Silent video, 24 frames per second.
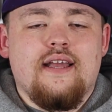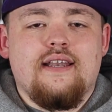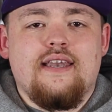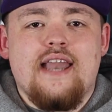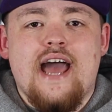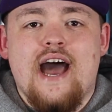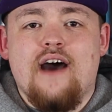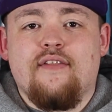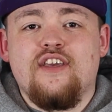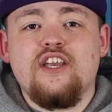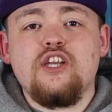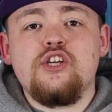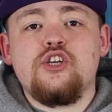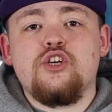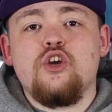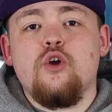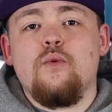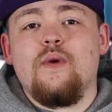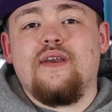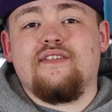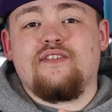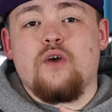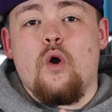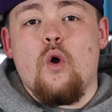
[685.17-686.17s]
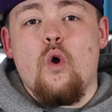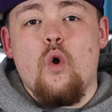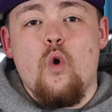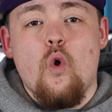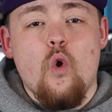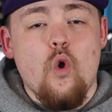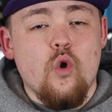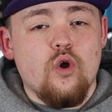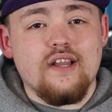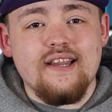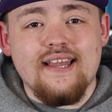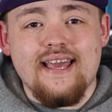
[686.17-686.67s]
Now, this shoe is
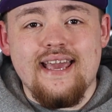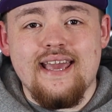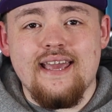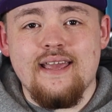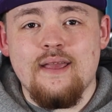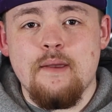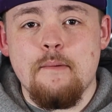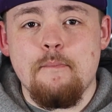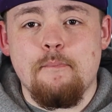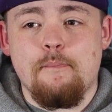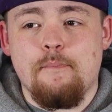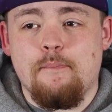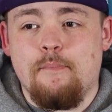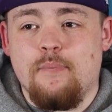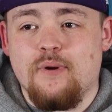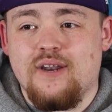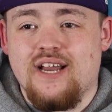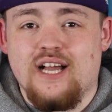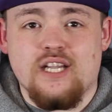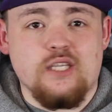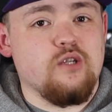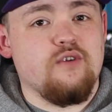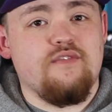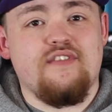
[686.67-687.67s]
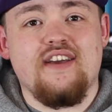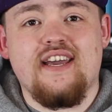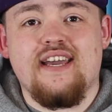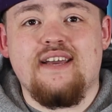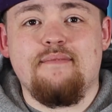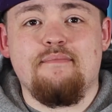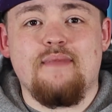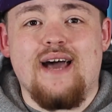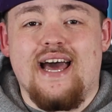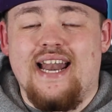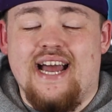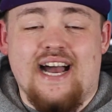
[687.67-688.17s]
ugly, but I love
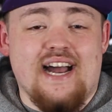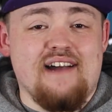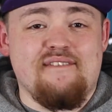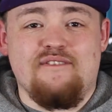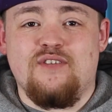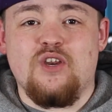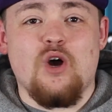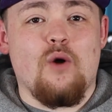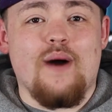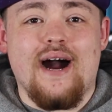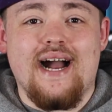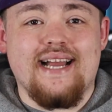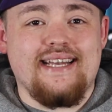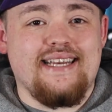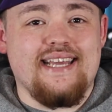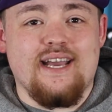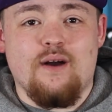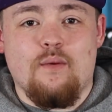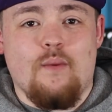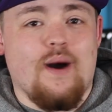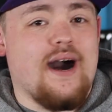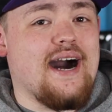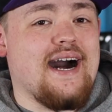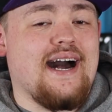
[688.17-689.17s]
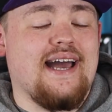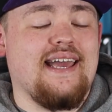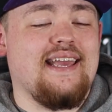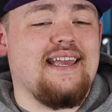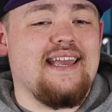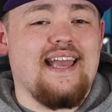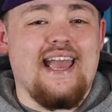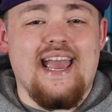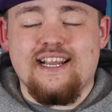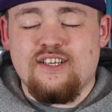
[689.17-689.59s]
it, and I have no idea why.